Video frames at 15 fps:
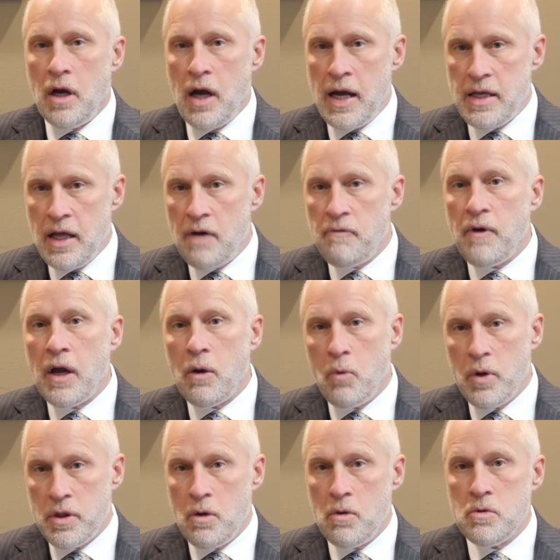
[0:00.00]
identifying
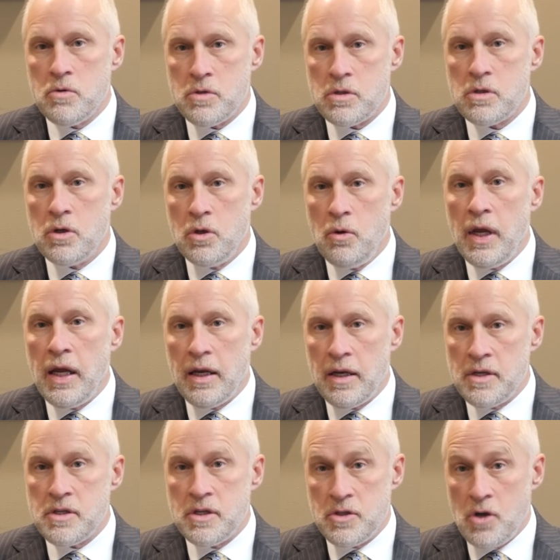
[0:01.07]
what those
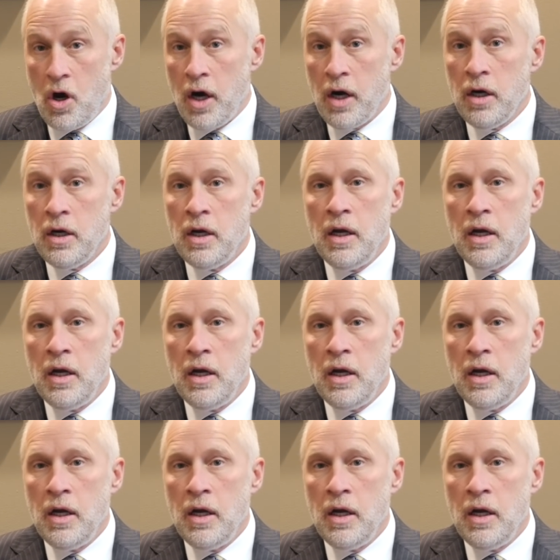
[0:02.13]
uniquenesses are,